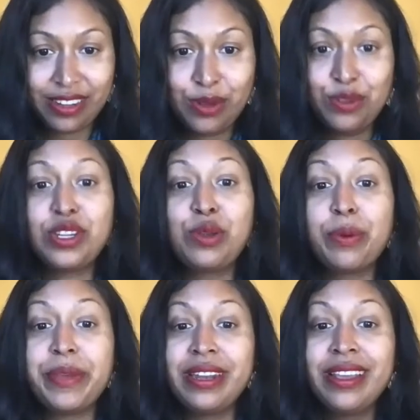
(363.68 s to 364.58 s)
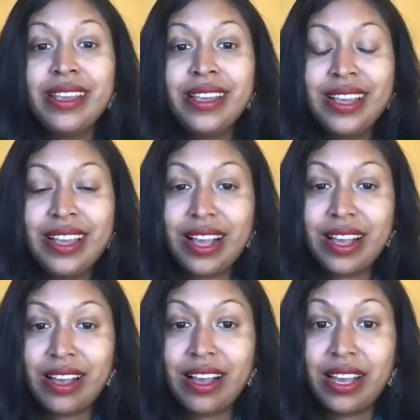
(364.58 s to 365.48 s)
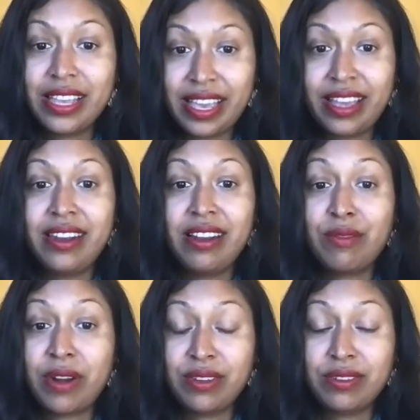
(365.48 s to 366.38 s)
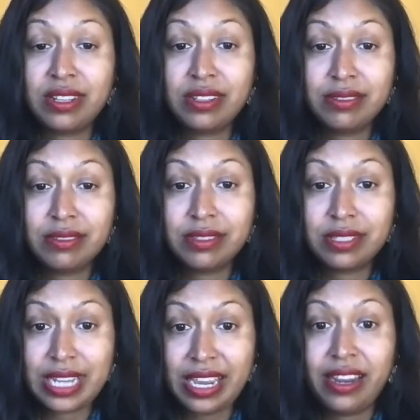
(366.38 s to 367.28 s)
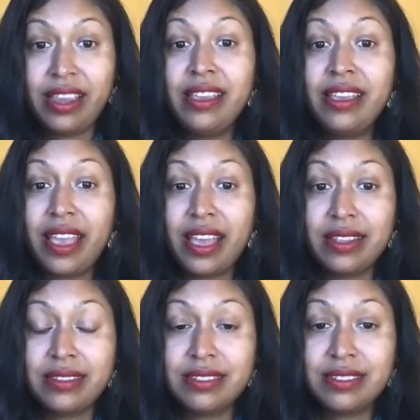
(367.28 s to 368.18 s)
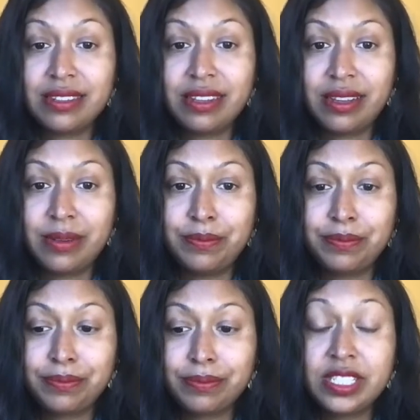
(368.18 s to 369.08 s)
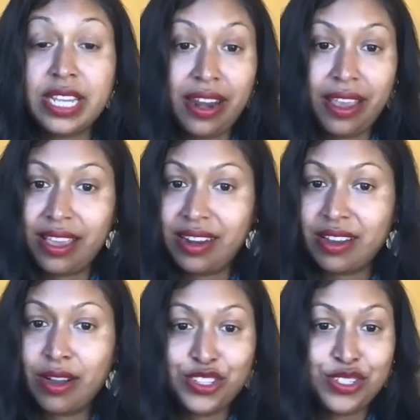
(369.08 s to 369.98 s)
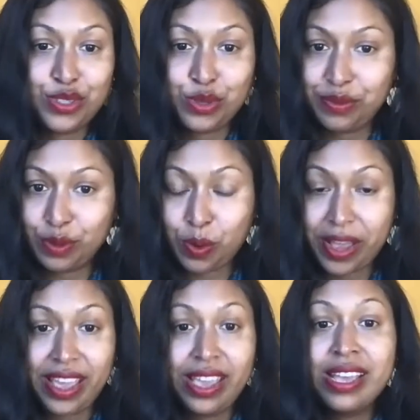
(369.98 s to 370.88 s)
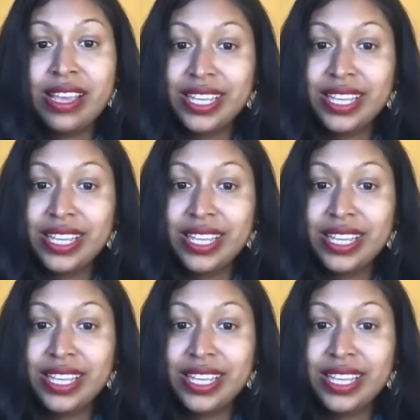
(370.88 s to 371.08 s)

coaching women again around dating, and dating in a conscious, joyful way.